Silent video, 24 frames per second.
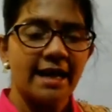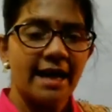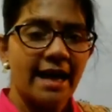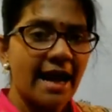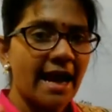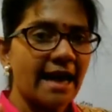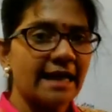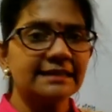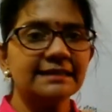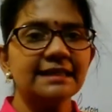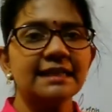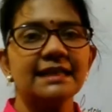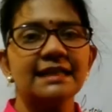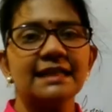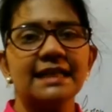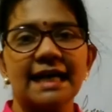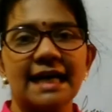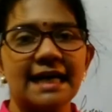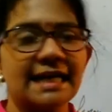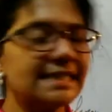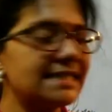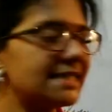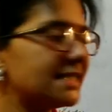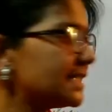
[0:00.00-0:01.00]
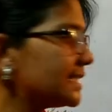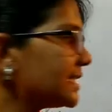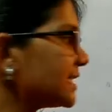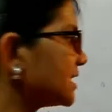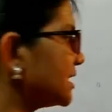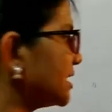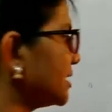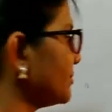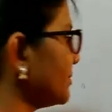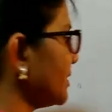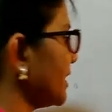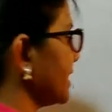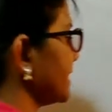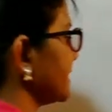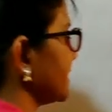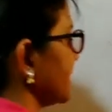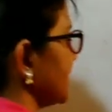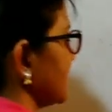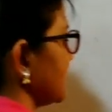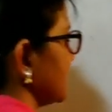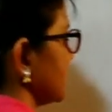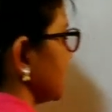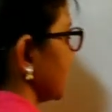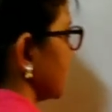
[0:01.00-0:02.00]
And the last term, it
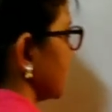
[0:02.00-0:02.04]
is